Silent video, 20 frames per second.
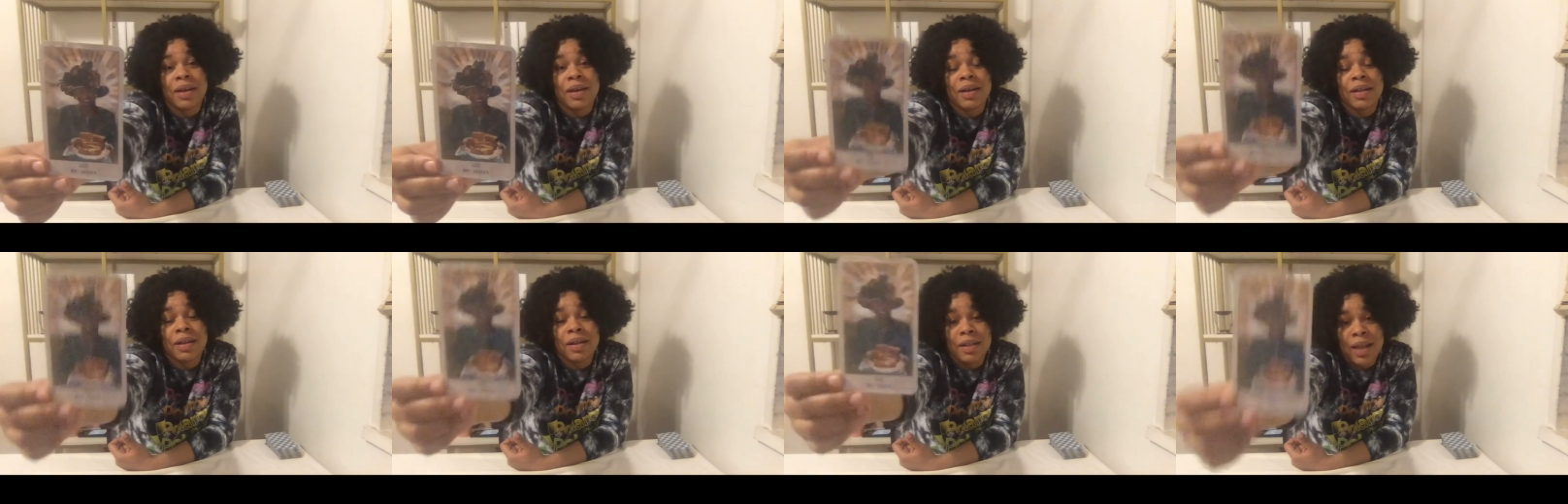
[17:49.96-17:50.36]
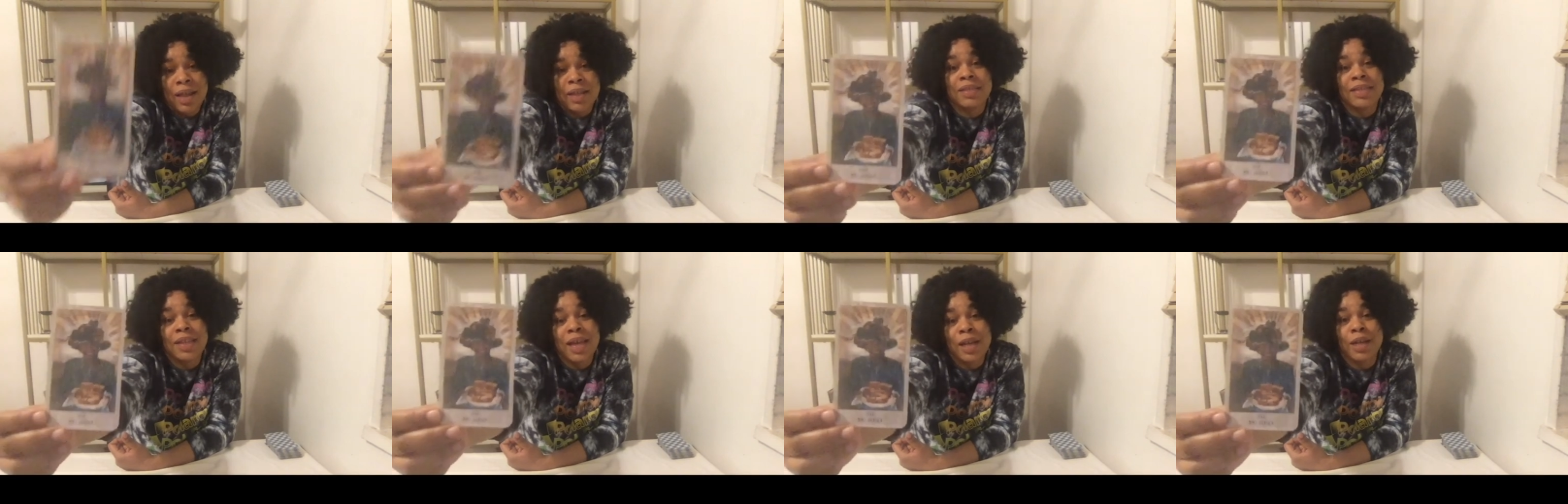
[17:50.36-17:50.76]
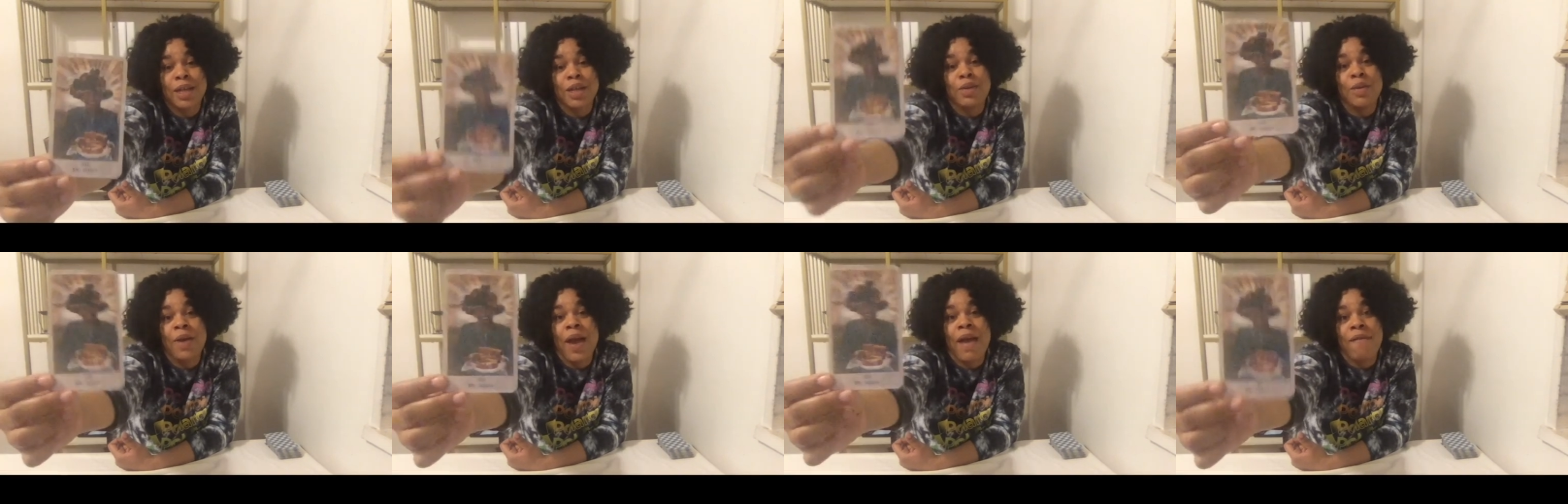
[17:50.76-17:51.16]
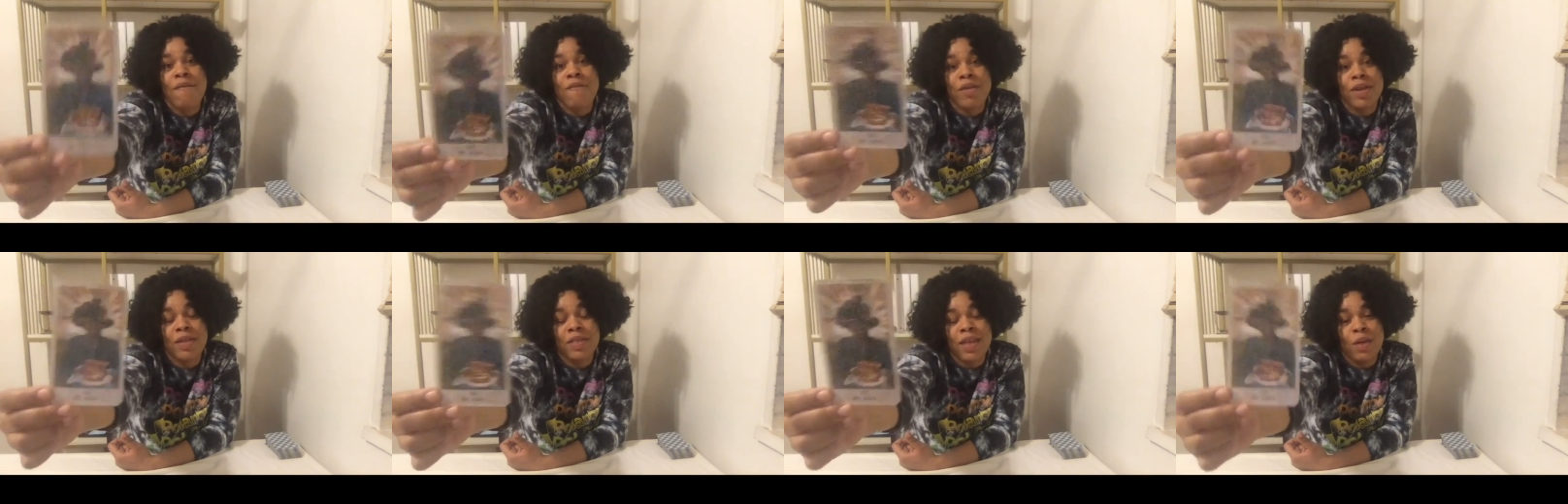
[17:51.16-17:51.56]
That's telling you
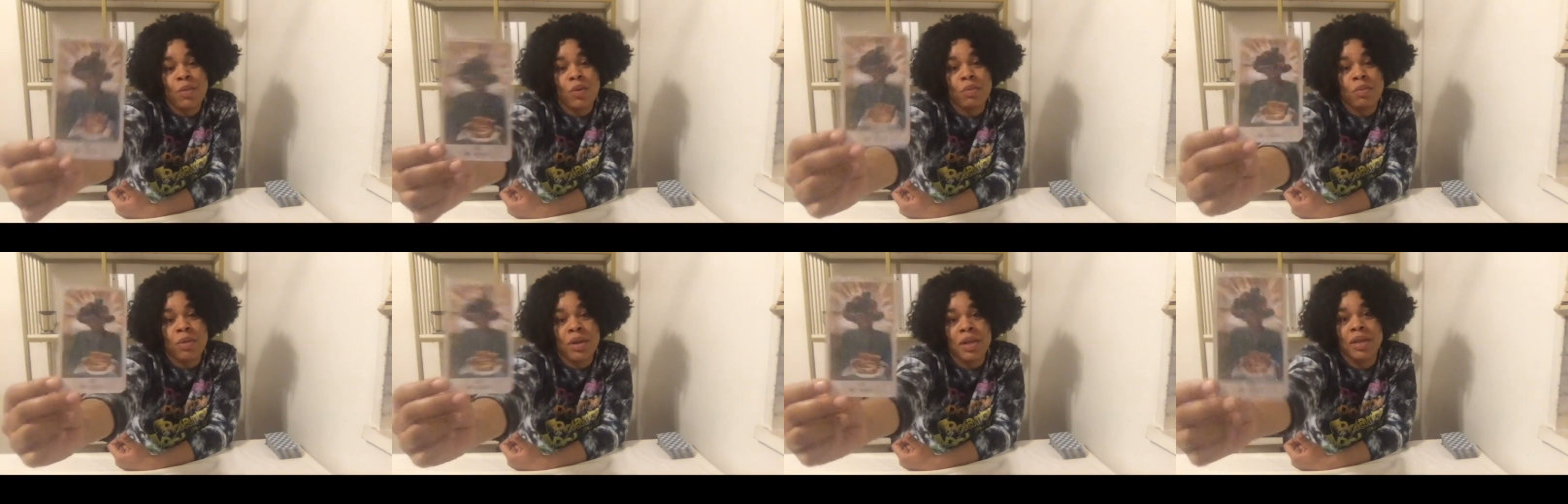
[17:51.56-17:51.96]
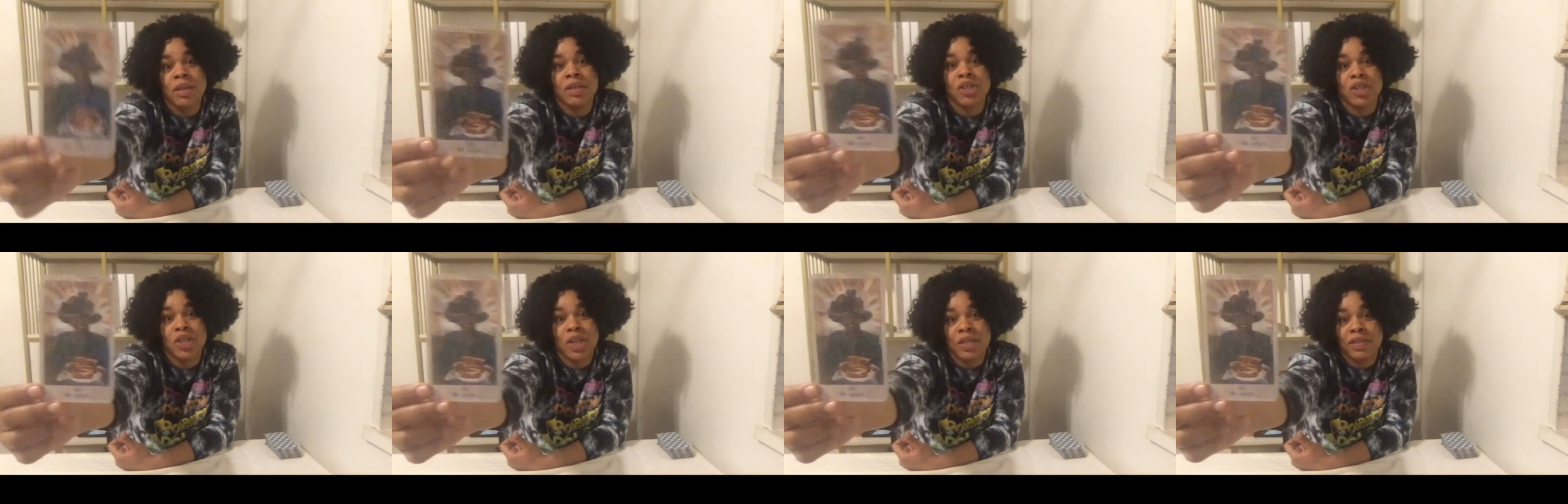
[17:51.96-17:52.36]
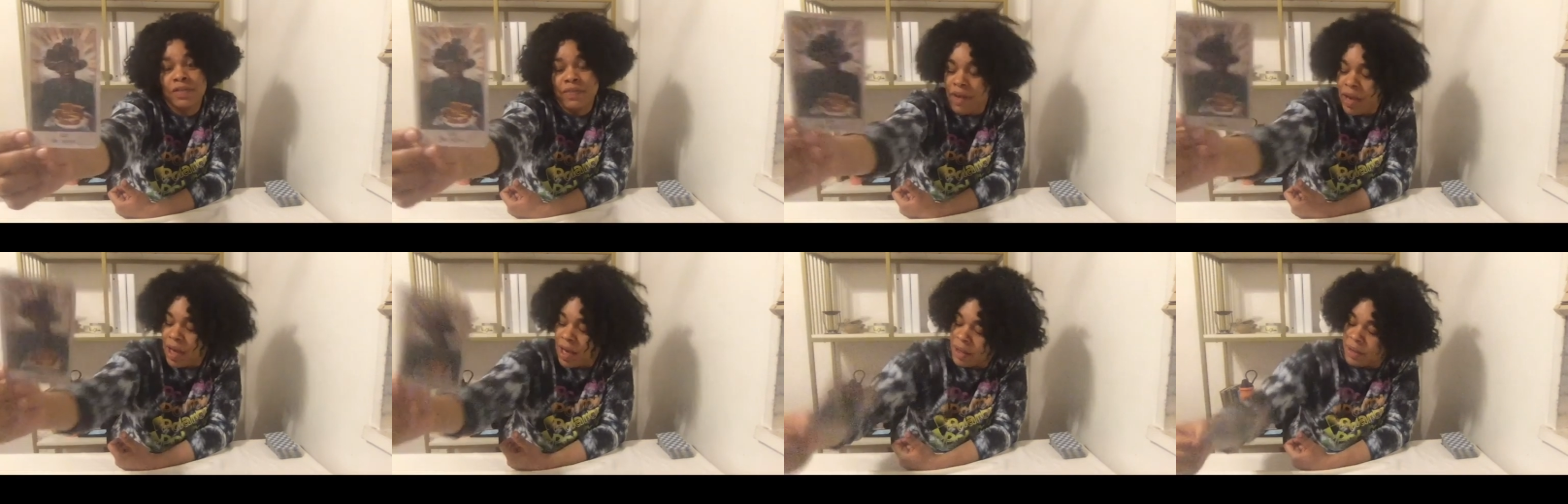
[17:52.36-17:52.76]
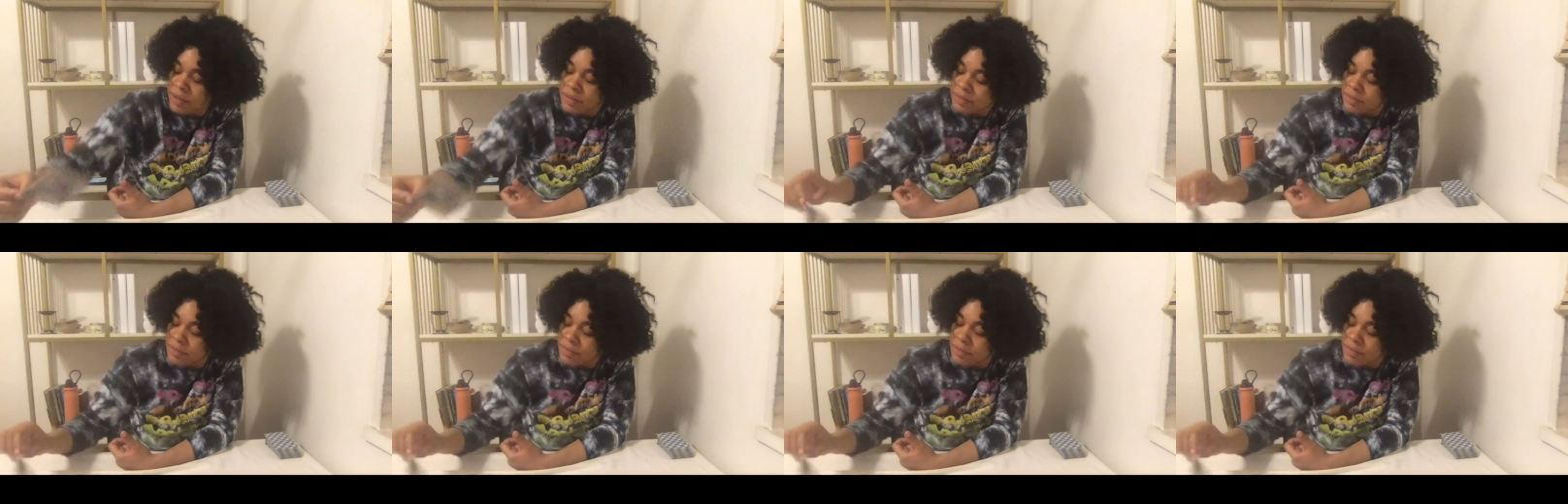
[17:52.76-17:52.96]
everything will be just fine.